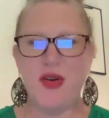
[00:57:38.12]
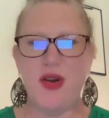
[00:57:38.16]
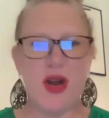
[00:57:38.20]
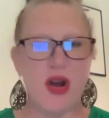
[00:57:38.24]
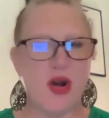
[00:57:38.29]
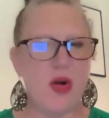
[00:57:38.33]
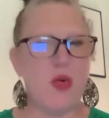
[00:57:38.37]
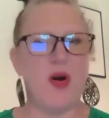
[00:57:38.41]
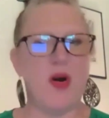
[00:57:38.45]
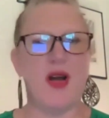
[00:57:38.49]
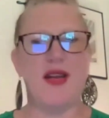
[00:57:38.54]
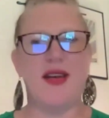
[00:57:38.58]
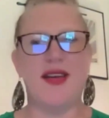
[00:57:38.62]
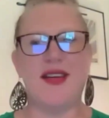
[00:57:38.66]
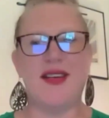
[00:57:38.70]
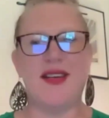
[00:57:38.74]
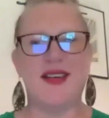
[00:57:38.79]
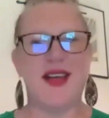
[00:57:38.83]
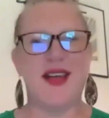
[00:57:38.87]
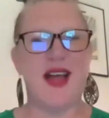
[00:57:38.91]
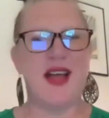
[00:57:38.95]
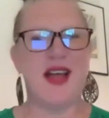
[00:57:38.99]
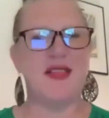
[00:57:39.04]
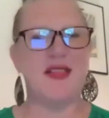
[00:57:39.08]
No one
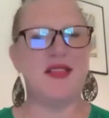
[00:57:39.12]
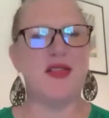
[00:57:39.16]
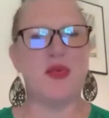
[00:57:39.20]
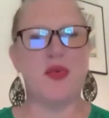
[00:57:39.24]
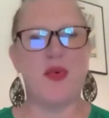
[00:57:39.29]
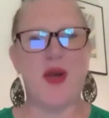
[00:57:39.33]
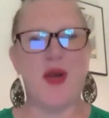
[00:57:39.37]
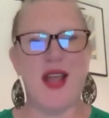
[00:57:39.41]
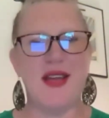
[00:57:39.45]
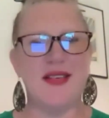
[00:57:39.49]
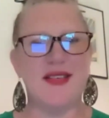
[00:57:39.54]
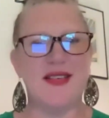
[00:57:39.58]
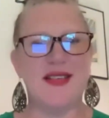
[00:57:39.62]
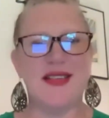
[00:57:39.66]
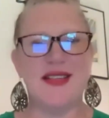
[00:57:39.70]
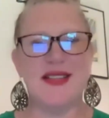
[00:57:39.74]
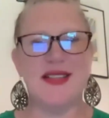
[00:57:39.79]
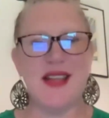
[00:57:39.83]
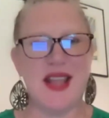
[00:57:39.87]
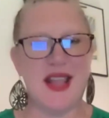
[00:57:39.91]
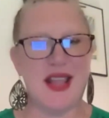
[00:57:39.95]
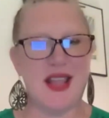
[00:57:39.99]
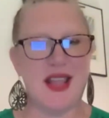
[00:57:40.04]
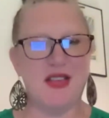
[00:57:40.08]
has the right to
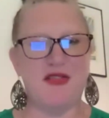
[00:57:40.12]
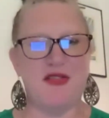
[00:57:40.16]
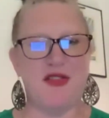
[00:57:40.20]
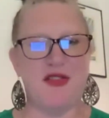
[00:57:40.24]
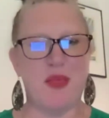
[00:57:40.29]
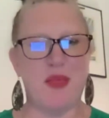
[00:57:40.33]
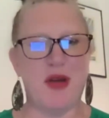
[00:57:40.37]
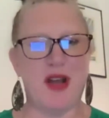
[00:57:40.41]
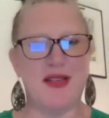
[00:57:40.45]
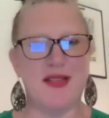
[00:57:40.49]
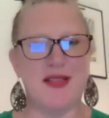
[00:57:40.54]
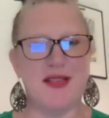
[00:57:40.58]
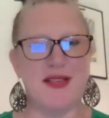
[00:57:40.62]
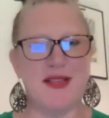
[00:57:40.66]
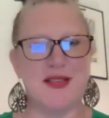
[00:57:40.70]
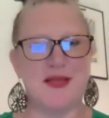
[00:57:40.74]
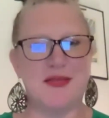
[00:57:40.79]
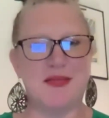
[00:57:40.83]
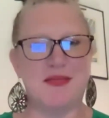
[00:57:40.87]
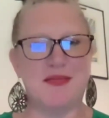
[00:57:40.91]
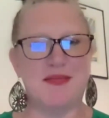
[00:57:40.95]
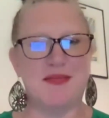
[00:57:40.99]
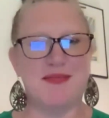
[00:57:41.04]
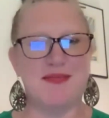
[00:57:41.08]
take it from us.
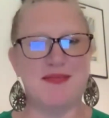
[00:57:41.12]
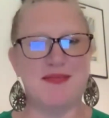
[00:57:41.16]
